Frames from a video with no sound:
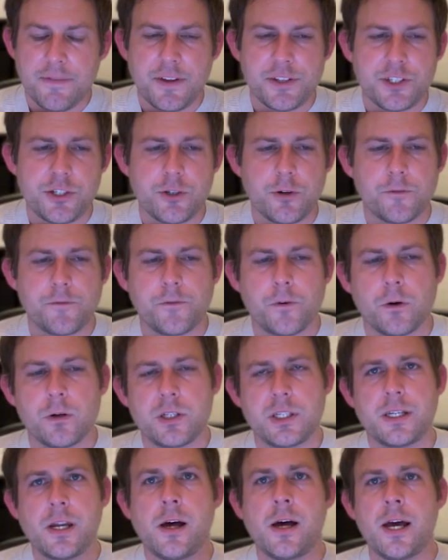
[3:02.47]
this is your
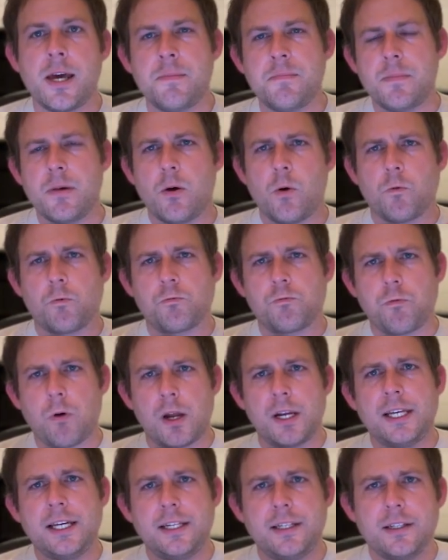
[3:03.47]
first time
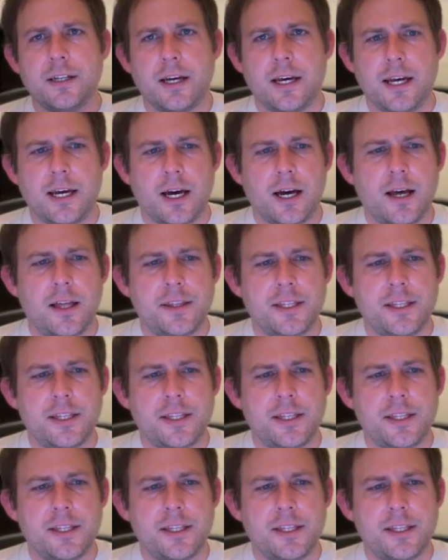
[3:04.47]
running uh,